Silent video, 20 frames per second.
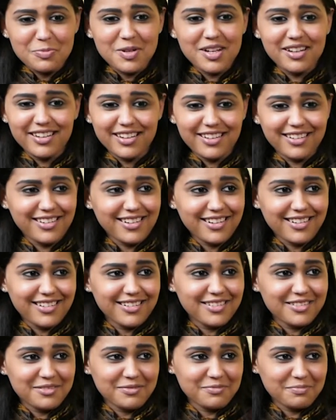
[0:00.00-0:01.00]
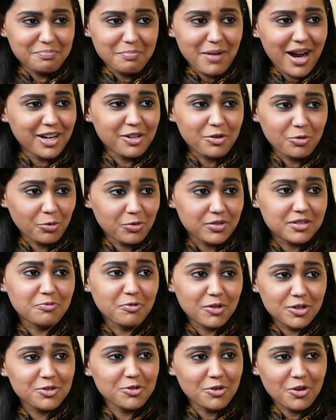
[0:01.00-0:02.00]
be bad roads
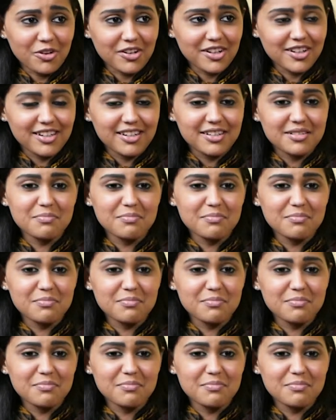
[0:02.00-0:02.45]
for sure.